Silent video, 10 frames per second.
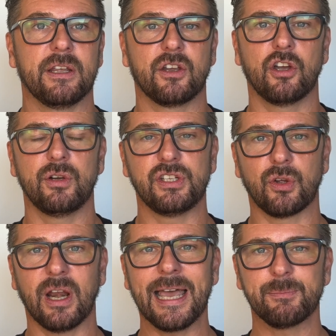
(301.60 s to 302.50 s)
that code is
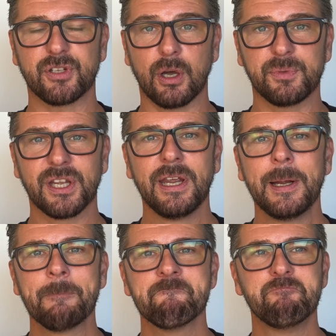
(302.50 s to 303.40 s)
on laptops,
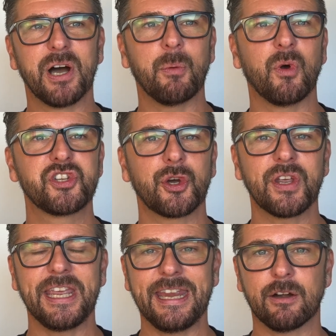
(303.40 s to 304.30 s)
but we're
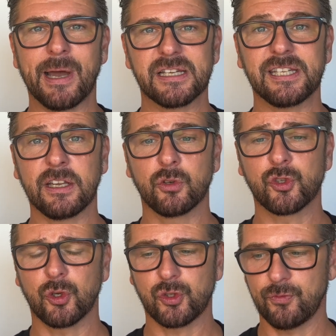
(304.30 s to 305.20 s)
talking here about single
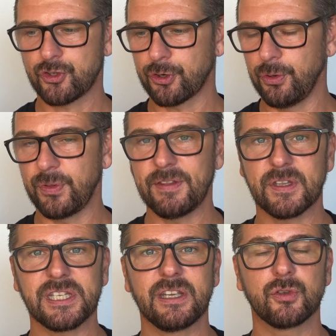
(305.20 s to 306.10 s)
source of truth. If the
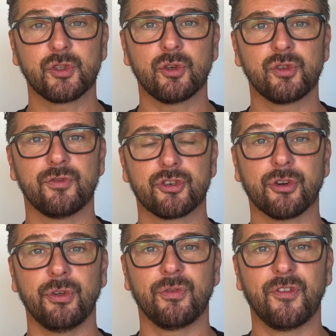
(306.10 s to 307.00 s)
single source of
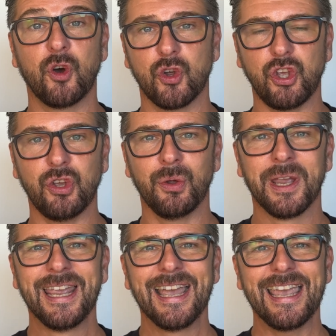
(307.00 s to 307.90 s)
truth for you
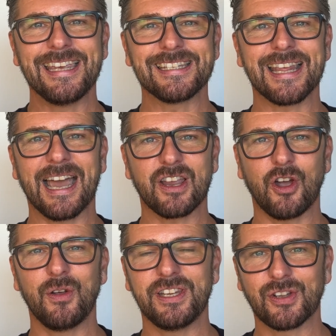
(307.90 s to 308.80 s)
is that
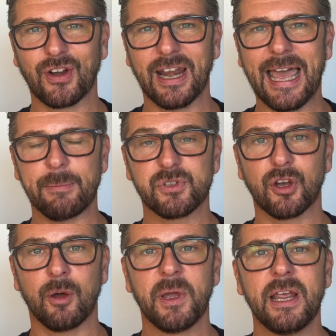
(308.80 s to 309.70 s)
code is on a
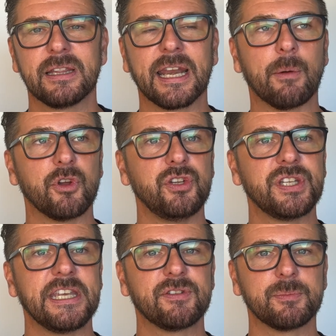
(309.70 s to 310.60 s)
laptop, then I want you to
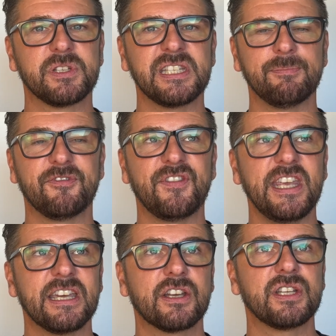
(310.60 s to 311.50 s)
give some
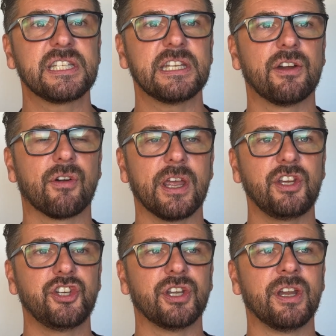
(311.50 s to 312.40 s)
severe
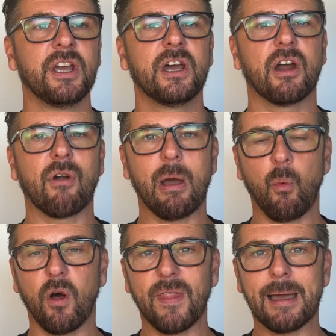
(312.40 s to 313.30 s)
consideration around
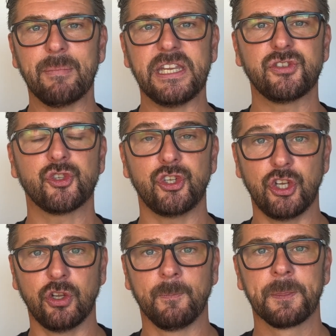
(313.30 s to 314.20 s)
what that means to
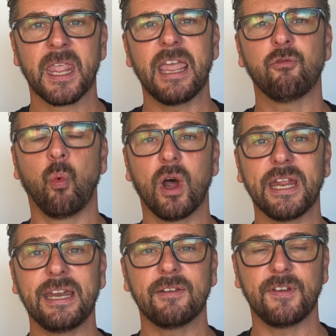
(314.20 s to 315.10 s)
you. If one
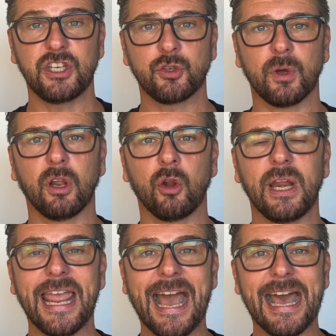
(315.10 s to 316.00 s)
individual only
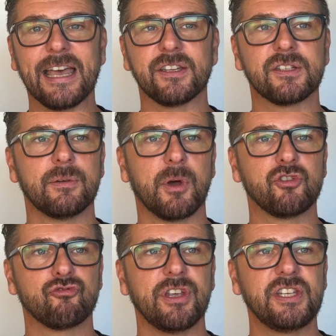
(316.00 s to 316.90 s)
has the most
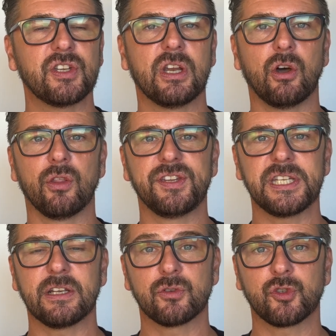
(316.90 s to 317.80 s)
recent or the
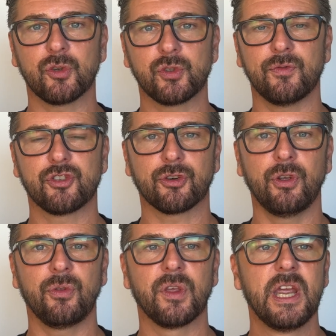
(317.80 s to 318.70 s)
single source of
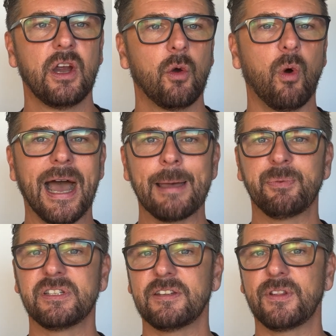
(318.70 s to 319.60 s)
truth, what
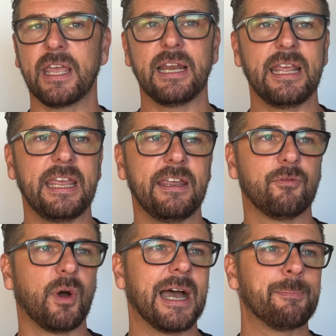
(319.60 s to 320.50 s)
happens if they leave?
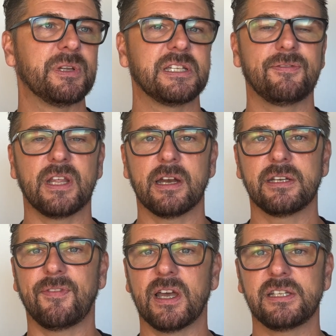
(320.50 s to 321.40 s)
What happens if their
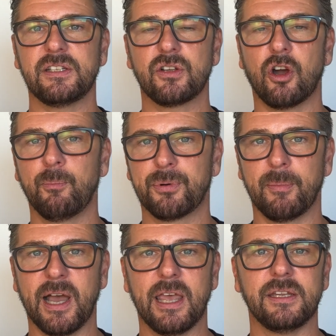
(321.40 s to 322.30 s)
device is
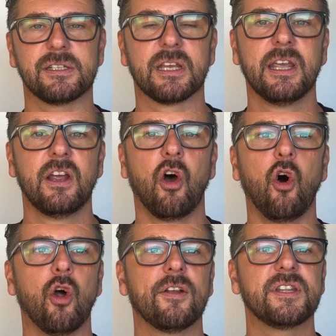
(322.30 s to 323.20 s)
compromised?
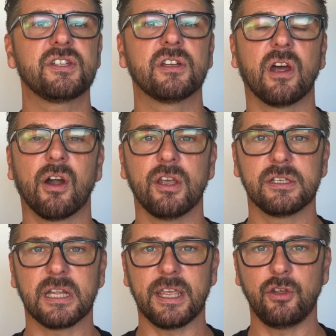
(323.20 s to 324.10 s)
All of the scenarios
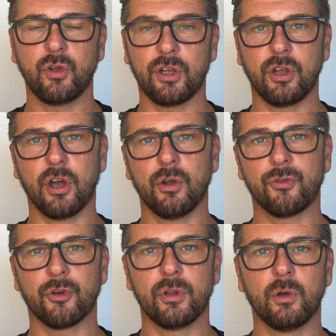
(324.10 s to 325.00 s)
that you can go
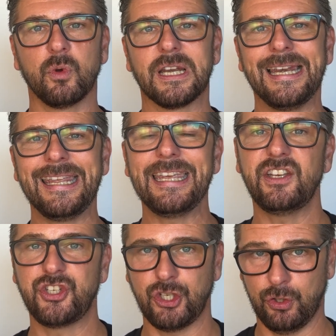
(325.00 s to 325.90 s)
through that would
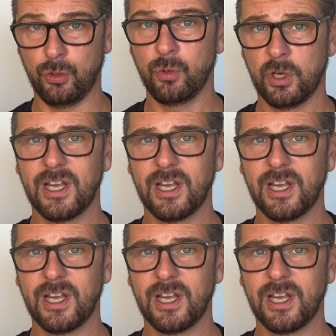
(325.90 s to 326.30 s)
lead you